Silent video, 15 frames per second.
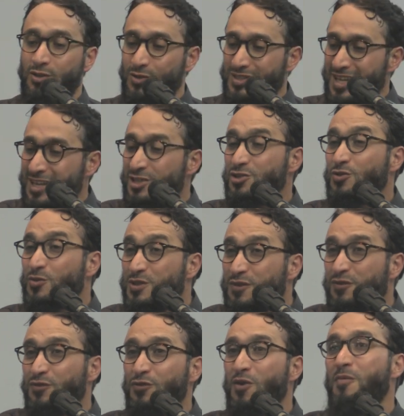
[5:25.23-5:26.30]
You take
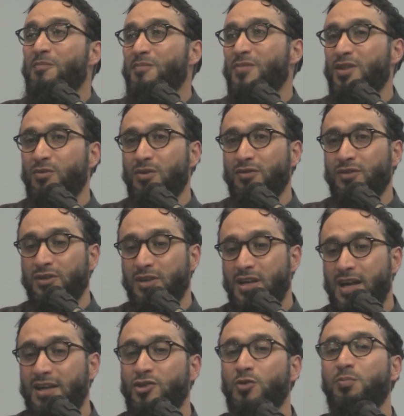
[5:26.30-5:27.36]
stones from the river
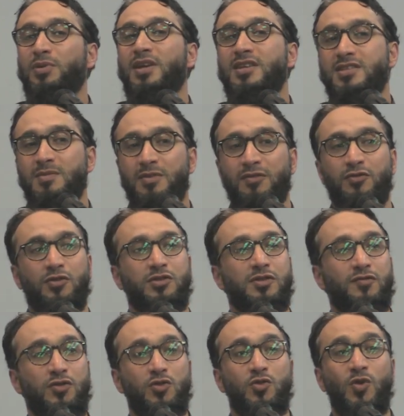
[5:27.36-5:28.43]
and you place them in
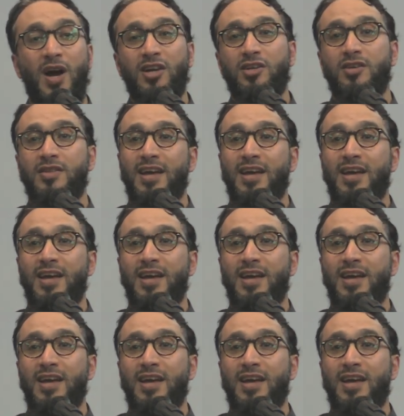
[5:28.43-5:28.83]
front of you.